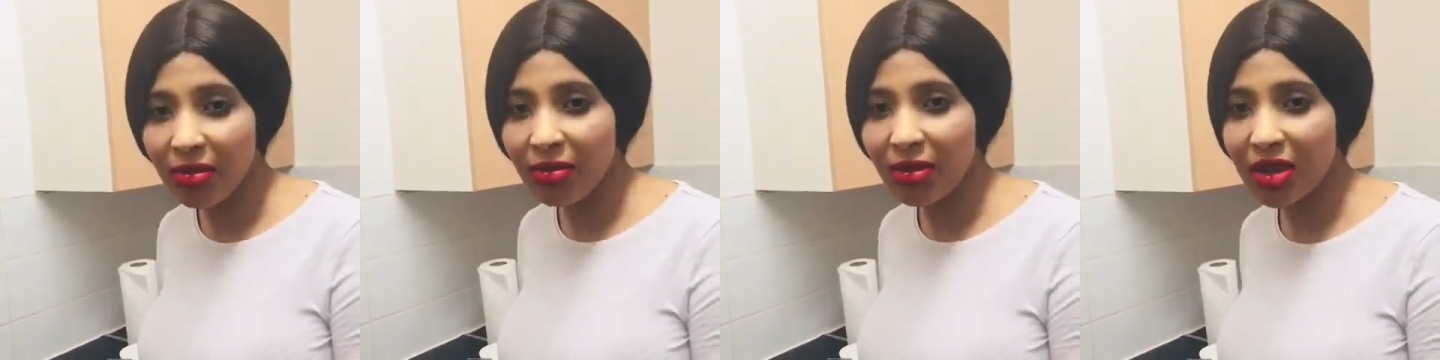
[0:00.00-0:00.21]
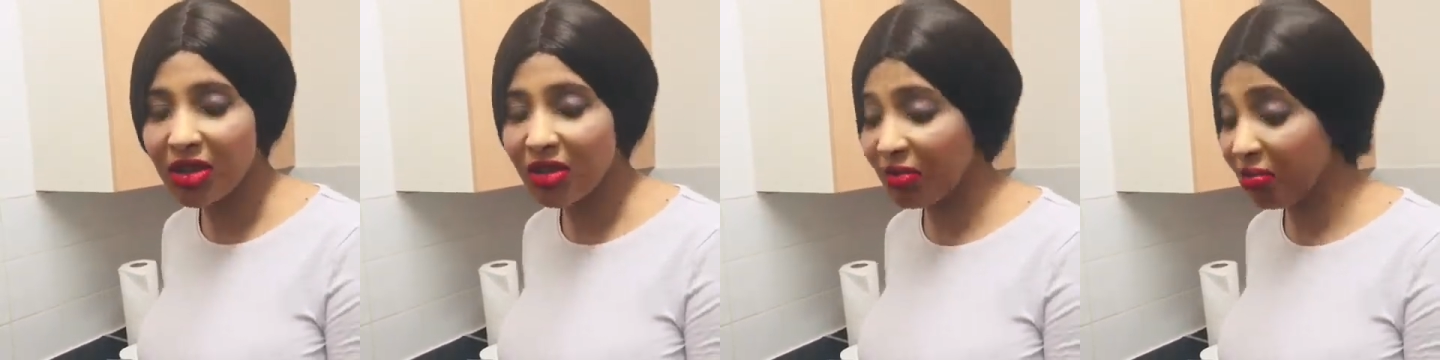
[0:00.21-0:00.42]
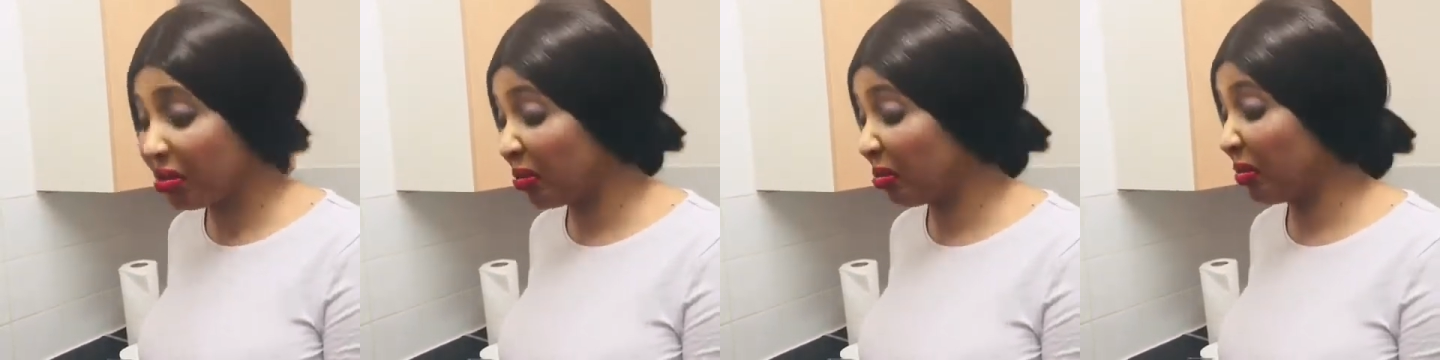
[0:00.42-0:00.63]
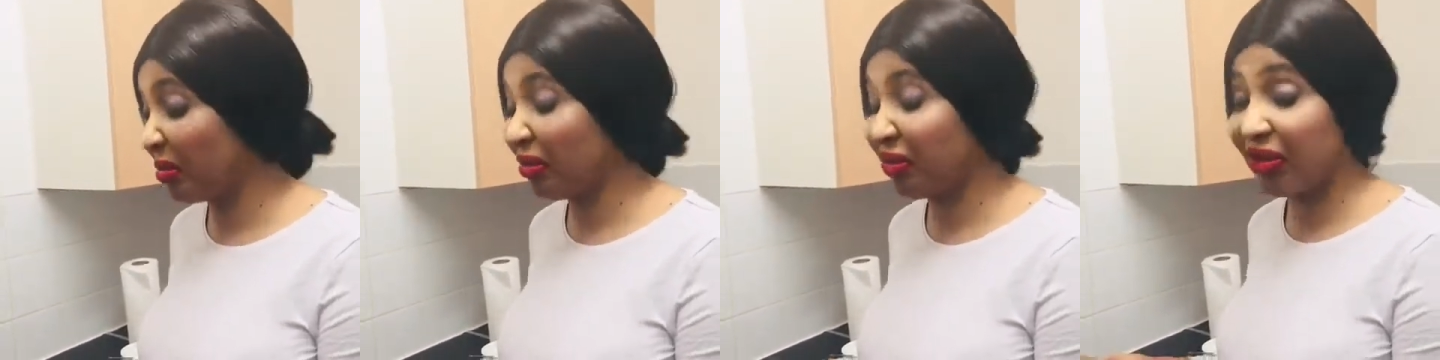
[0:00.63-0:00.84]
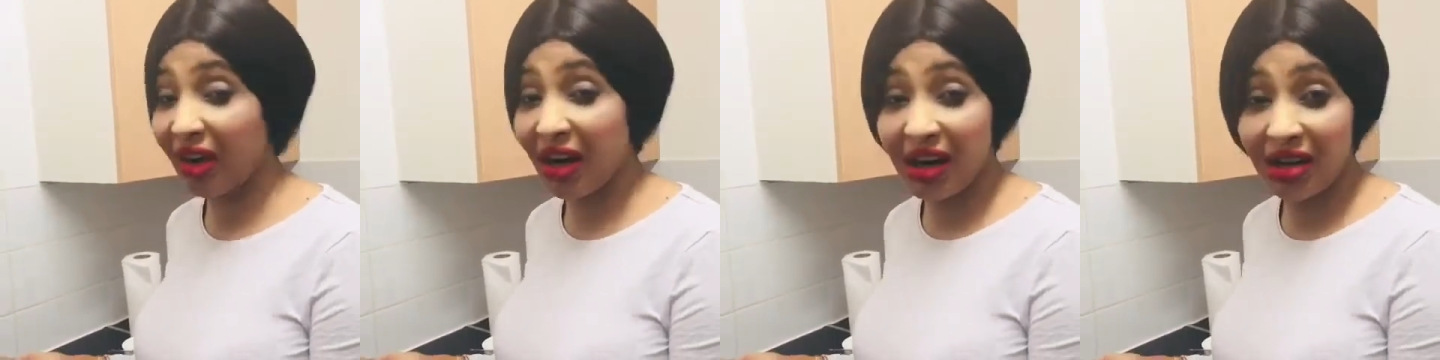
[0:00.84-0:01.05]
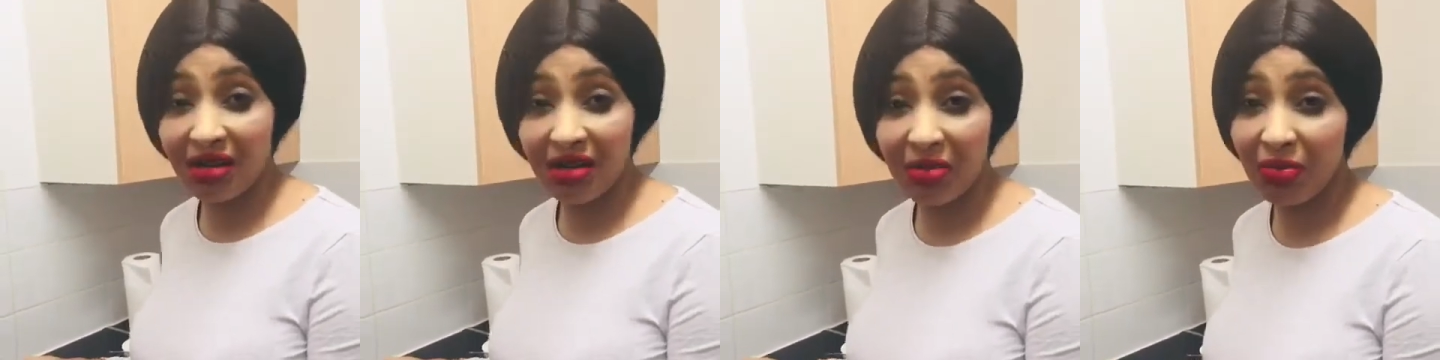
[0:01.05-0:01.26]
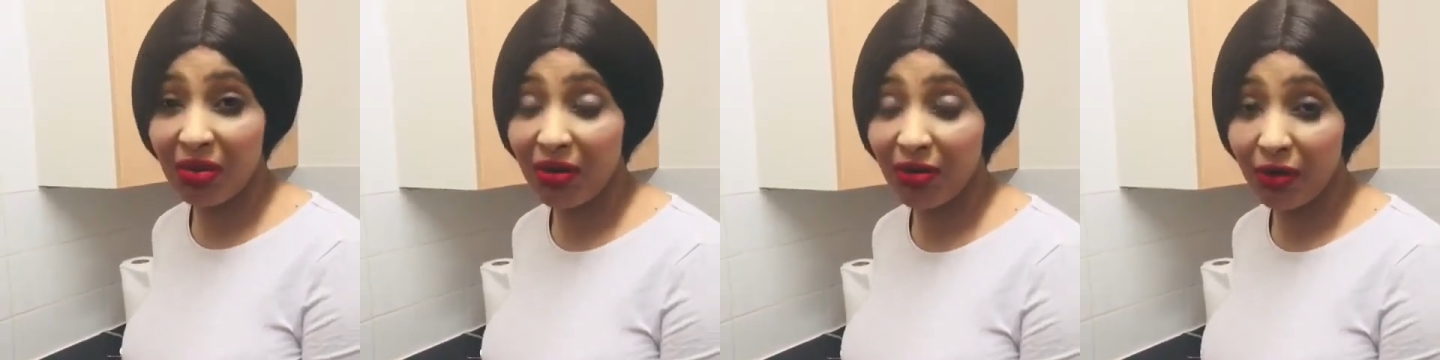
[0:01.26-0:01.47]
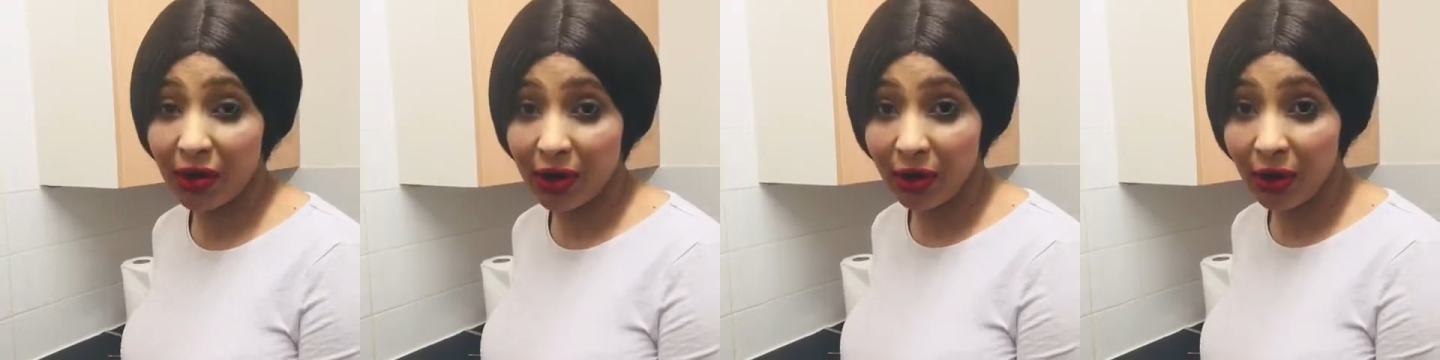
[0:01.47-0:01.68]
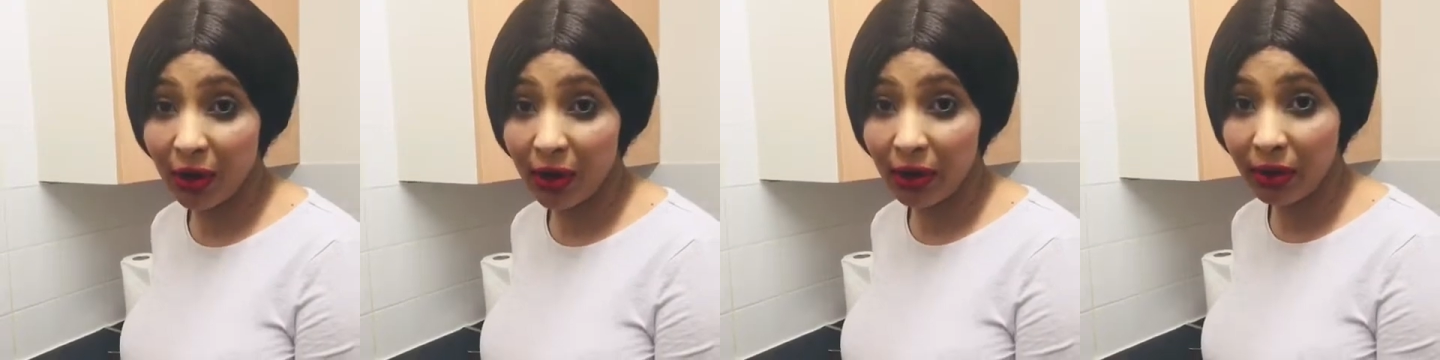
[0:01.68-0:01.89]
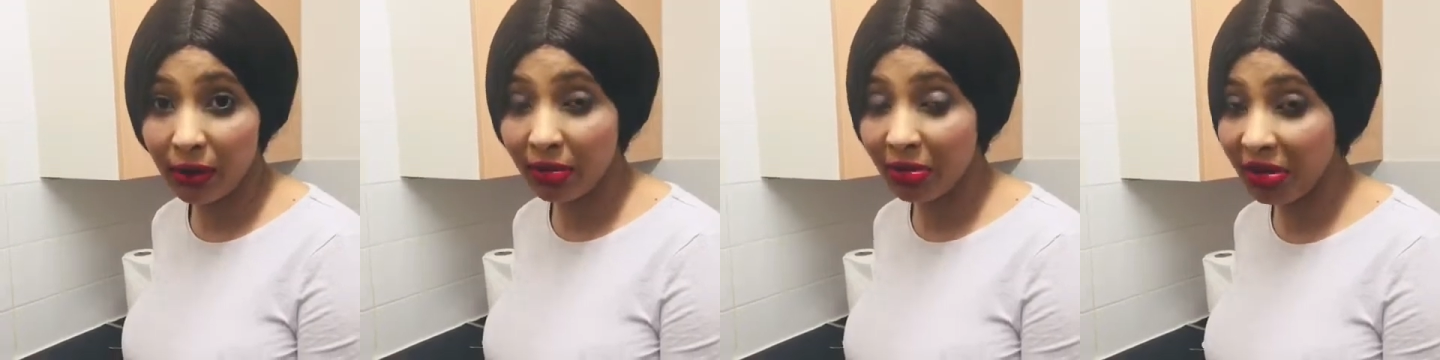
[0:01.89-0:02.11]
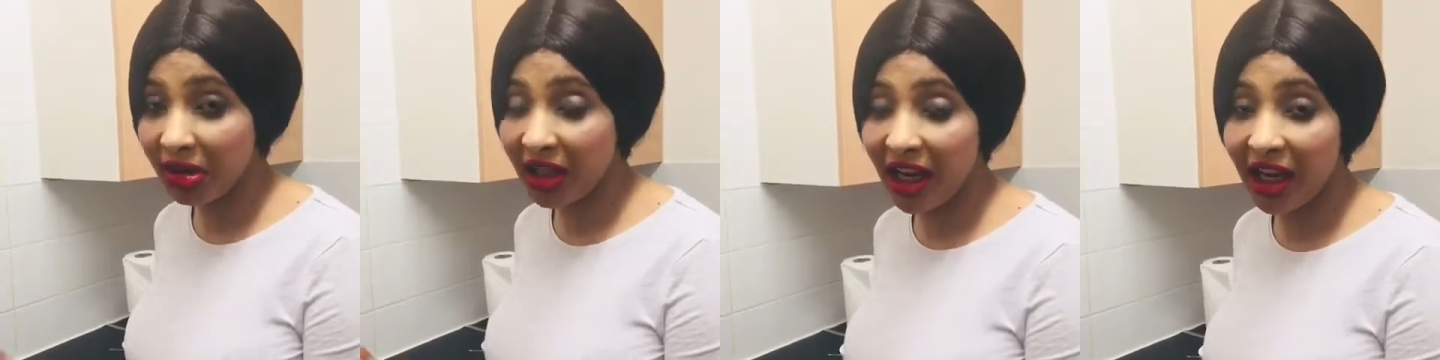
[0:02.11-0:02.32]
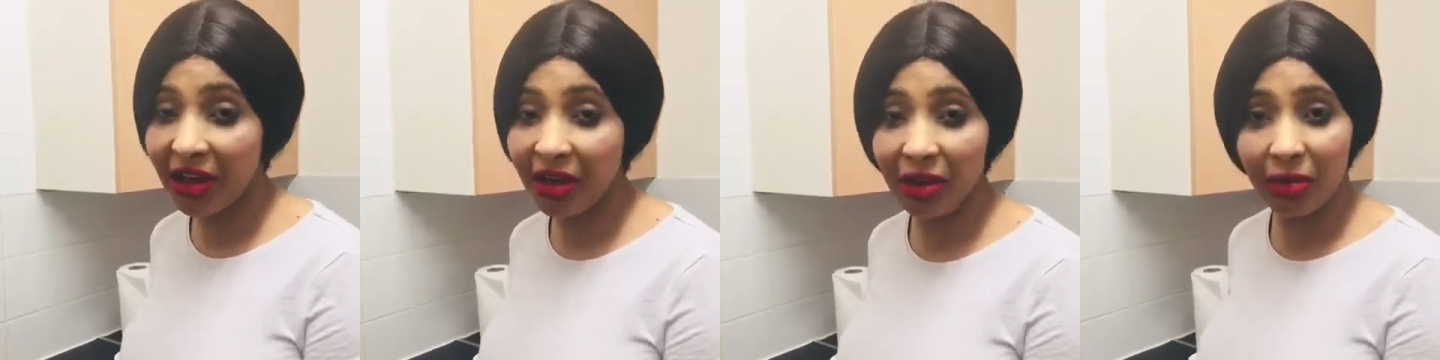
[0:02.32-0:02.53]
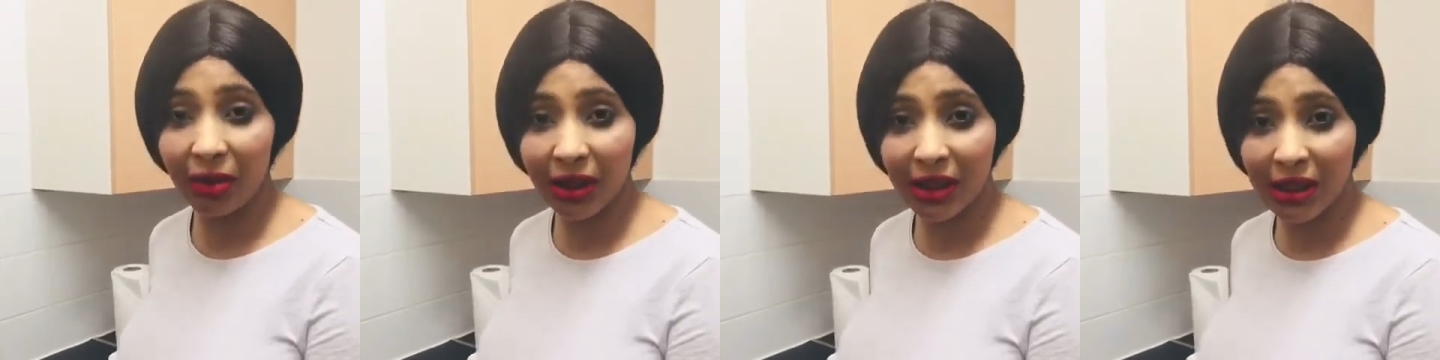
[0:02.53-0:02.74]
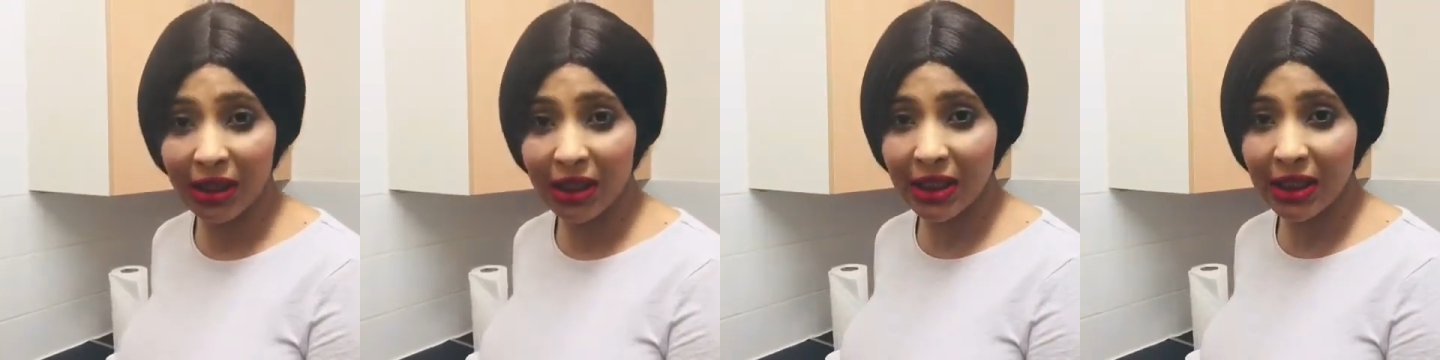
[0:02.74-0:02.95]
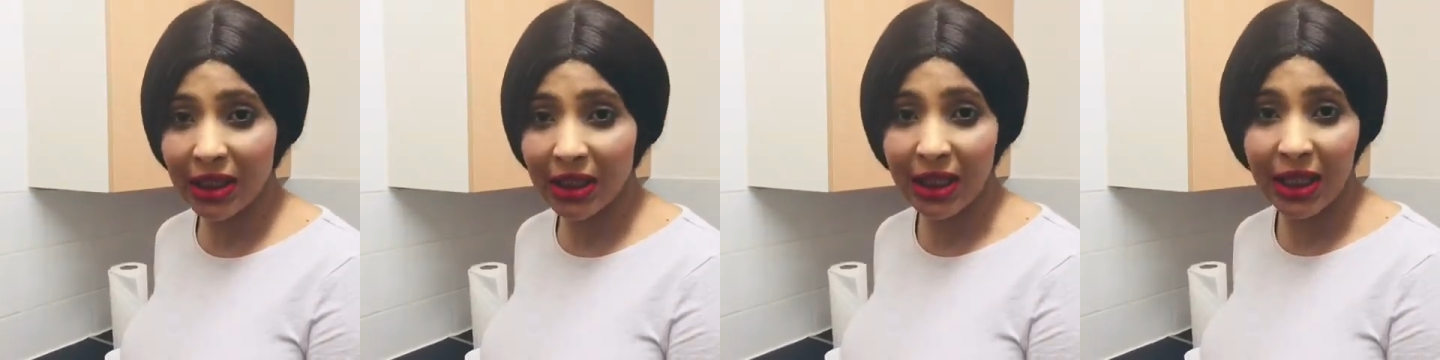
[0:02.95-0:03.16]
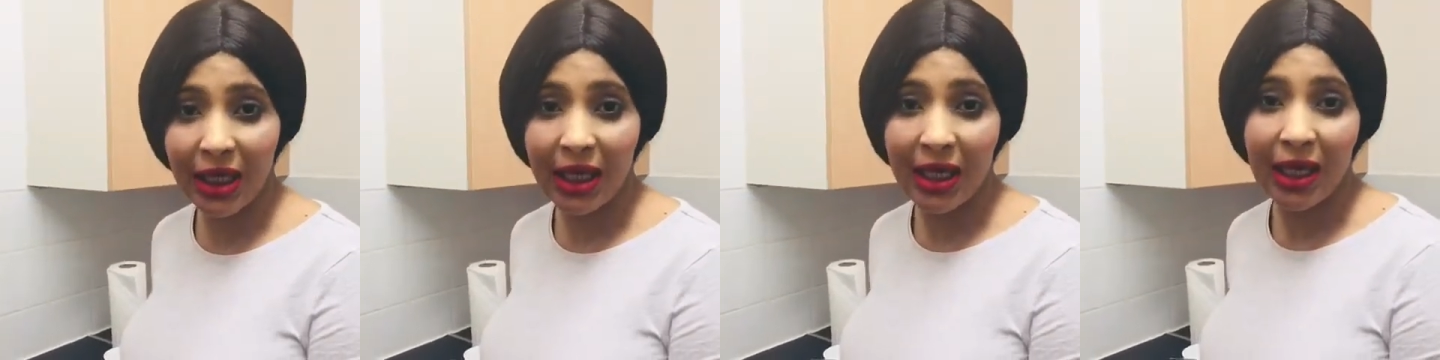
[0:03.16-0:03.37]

But some people fry the beef with oil, but I don't want it.